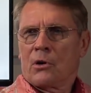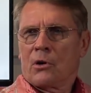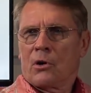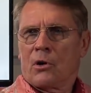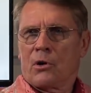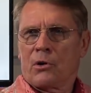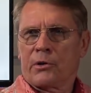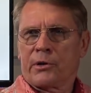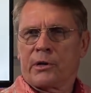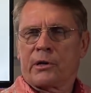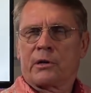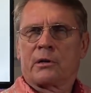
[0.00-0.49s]

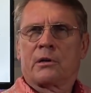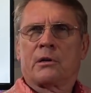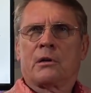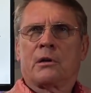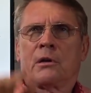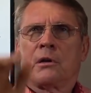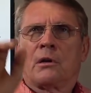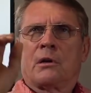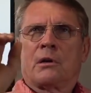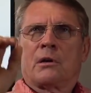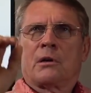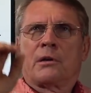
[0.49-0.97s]
Hold it.
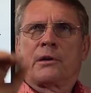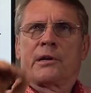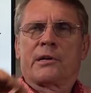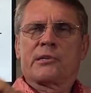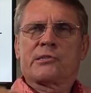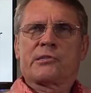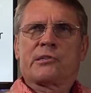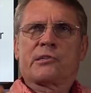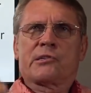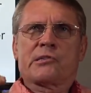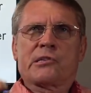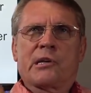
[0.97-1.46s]

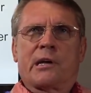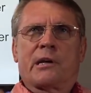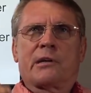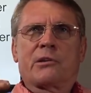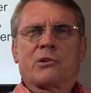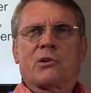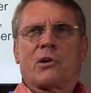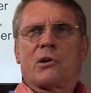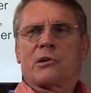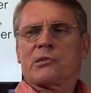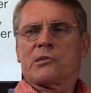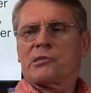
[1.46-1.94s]
Does the
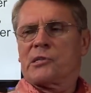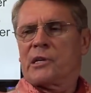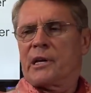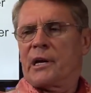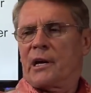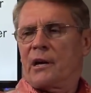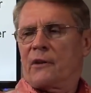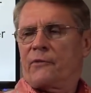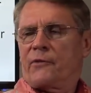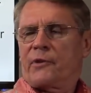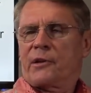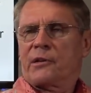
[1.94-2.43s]
sun cause the
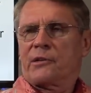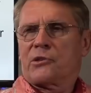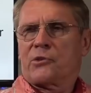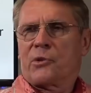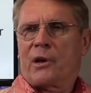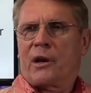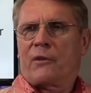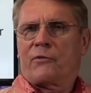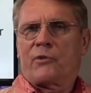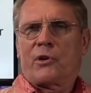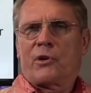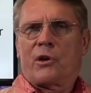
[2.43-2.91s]
elephant
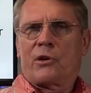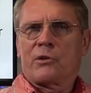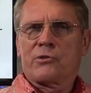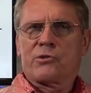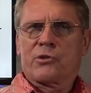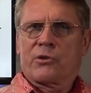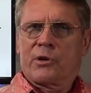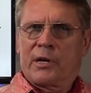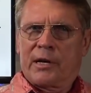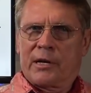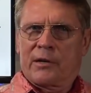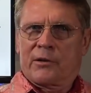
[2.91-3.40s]
to have
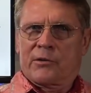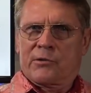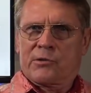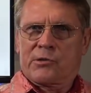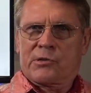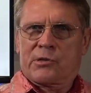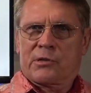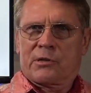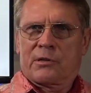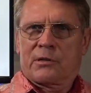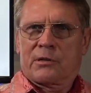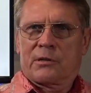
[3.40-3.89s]
larger
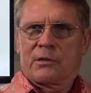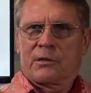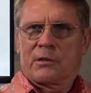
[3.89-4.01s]
ears?